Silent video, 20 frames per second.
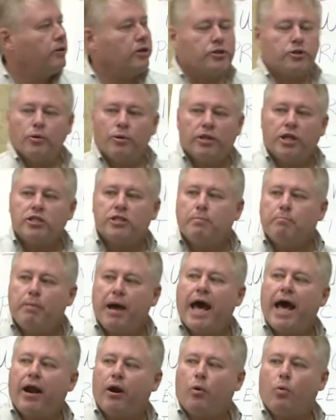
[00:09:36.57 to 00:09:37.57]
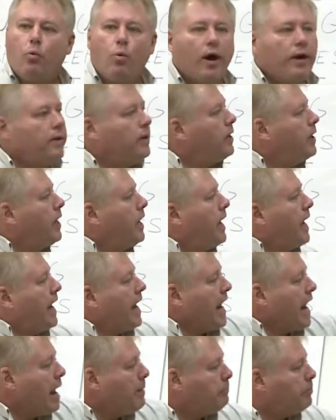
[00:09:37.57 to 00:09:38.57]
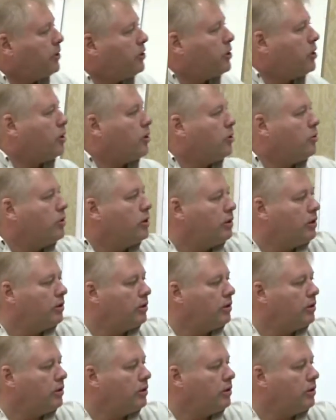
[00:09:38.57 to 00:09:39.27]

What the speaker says: so it doesn't matter what amplitude